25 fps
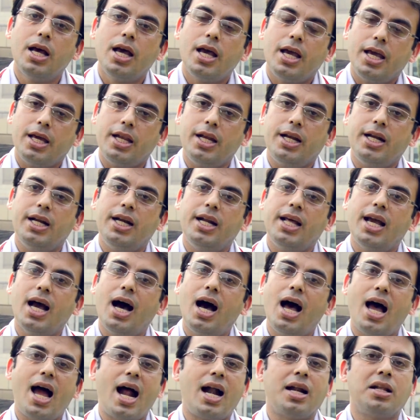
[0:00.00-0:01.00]
in
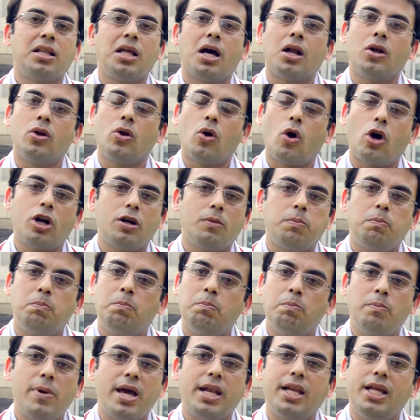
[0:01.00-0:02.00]
India and there are not
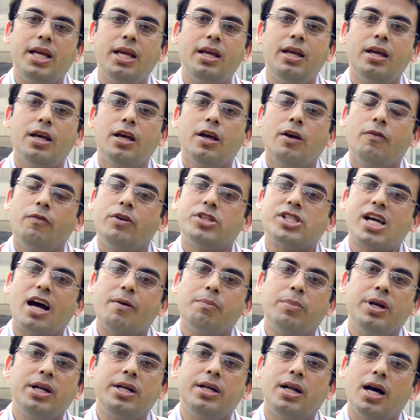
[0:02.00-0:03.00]
many which have
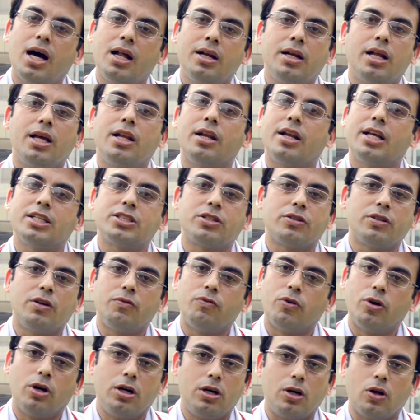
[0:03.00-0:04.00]
been done in the rest of the
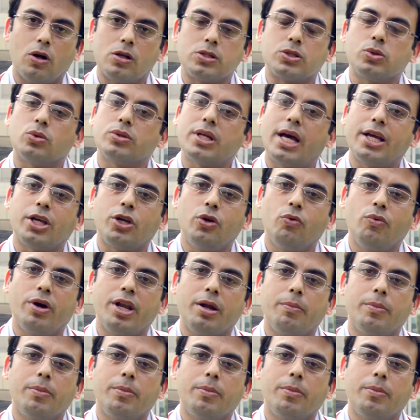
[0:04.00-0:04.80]
world also. Thank you very